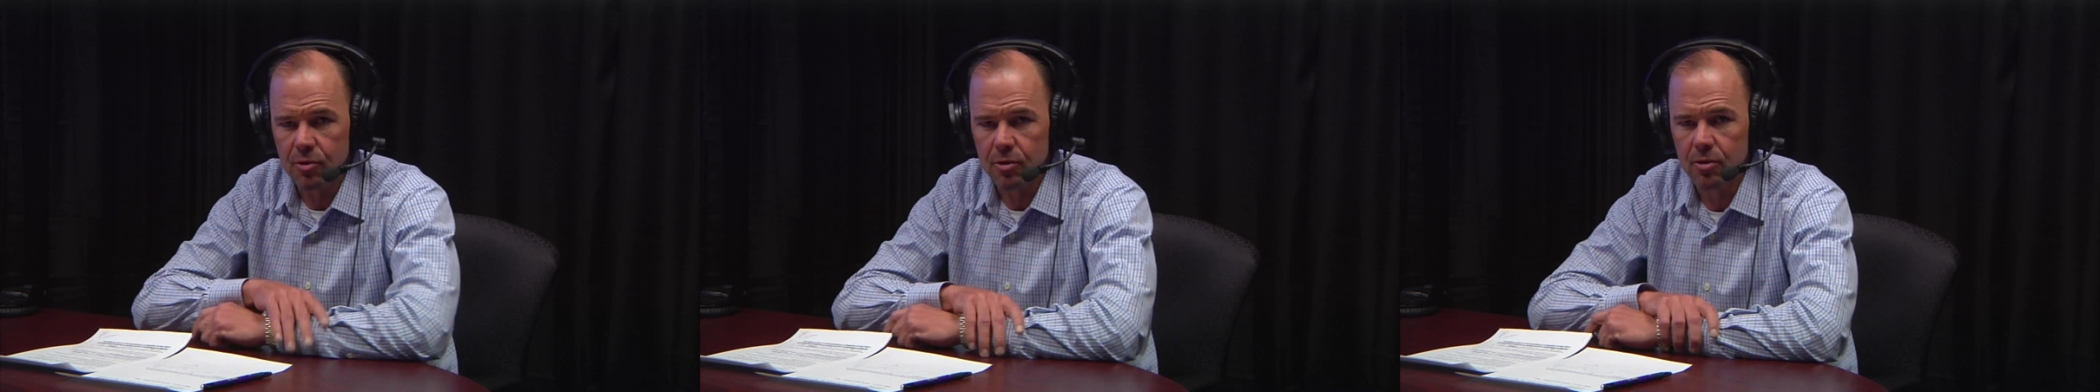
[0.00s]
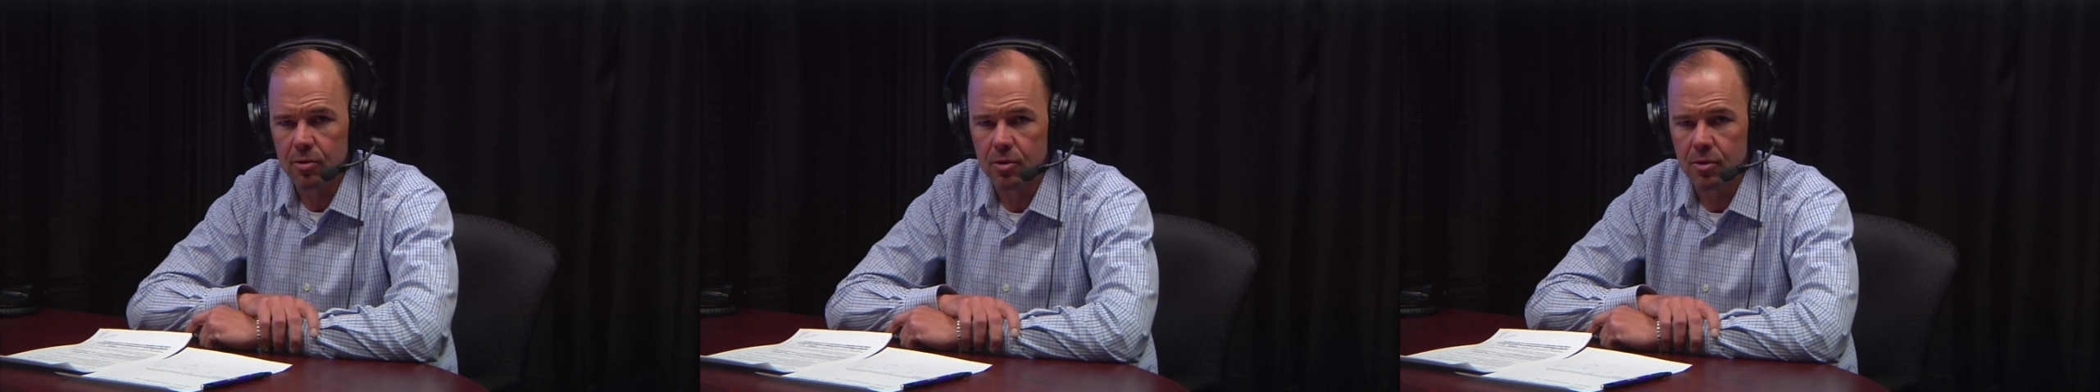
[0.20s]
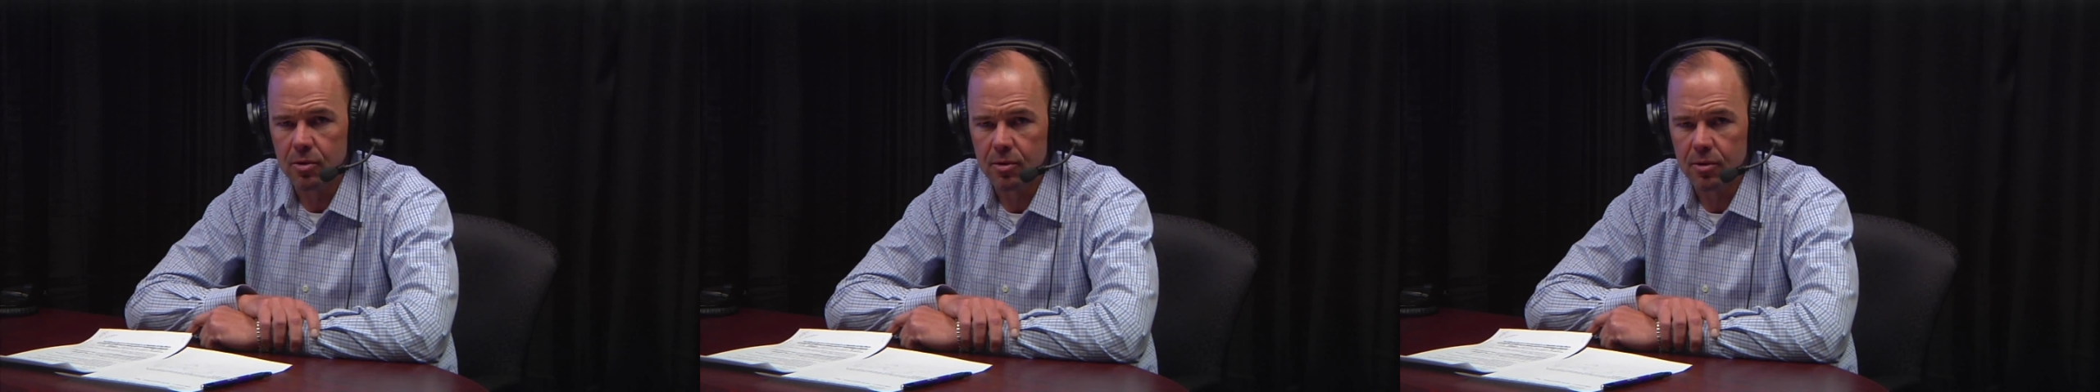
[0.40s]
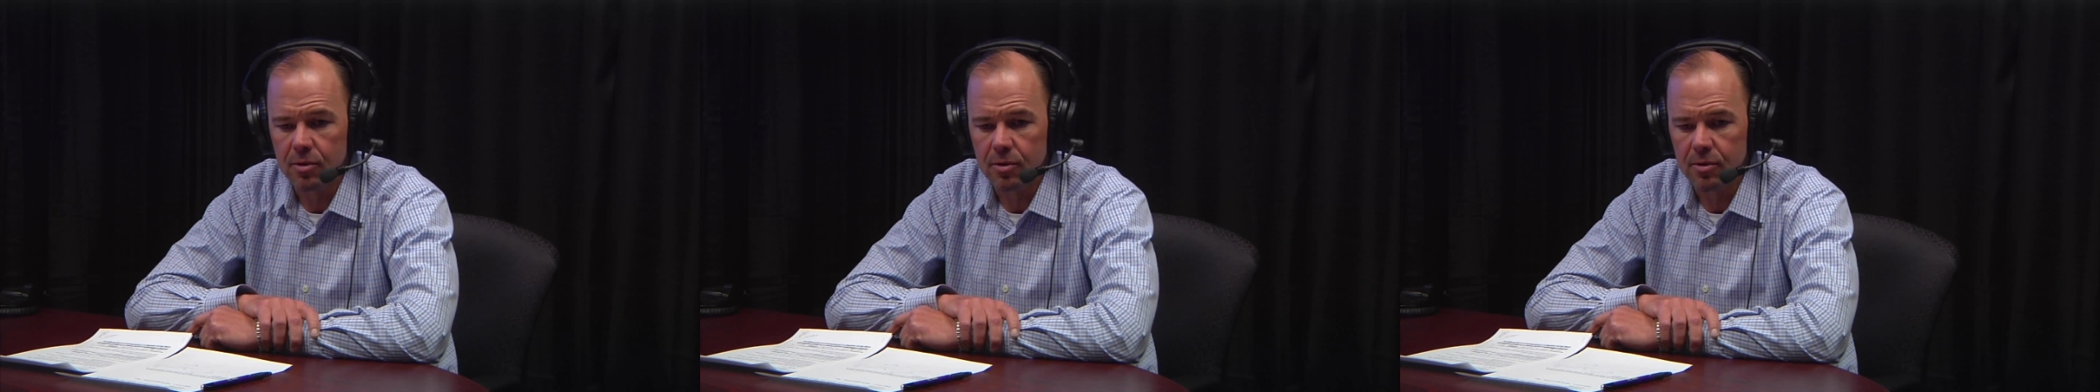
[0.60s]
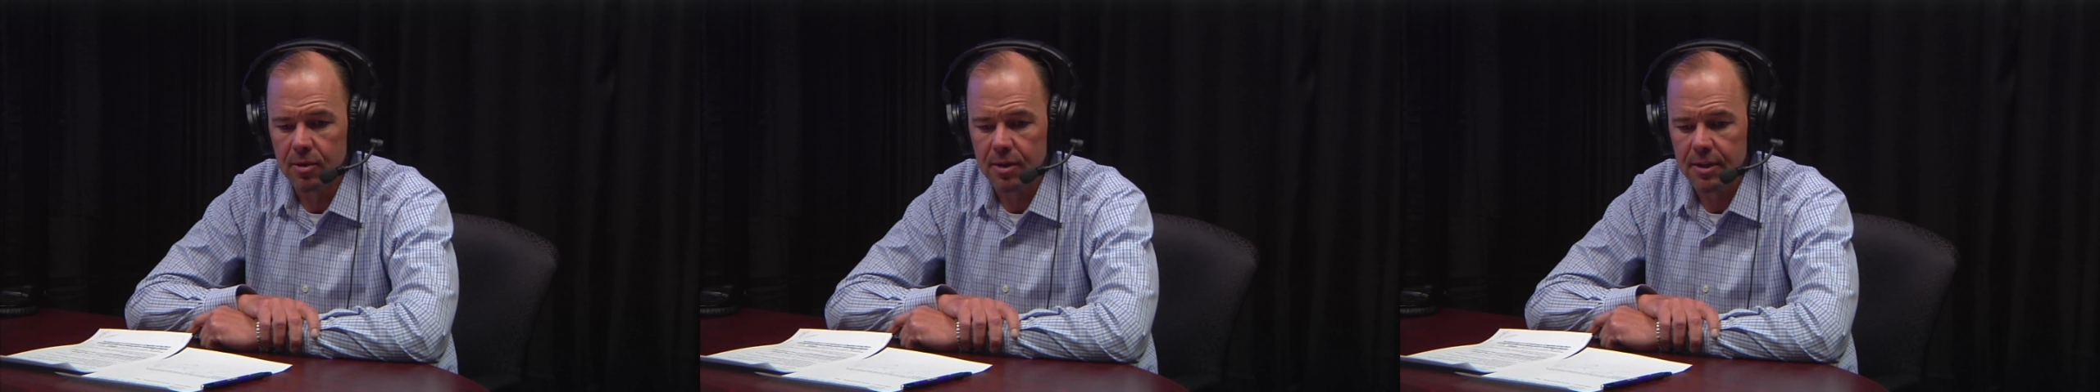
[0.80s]

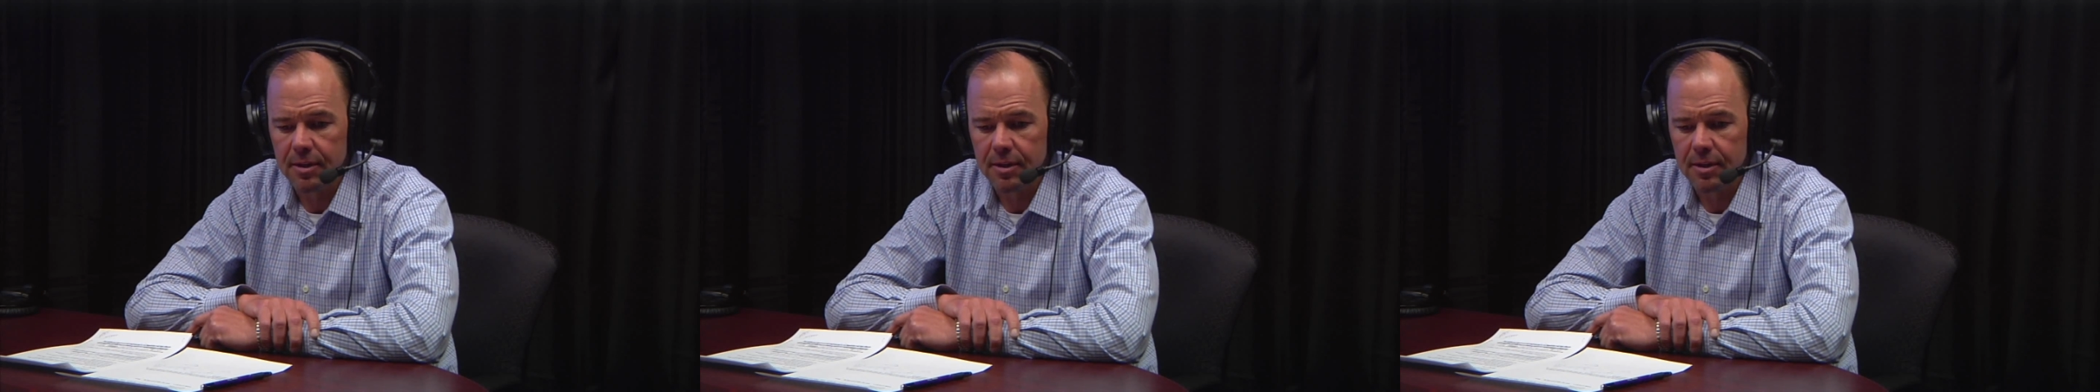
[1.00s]
or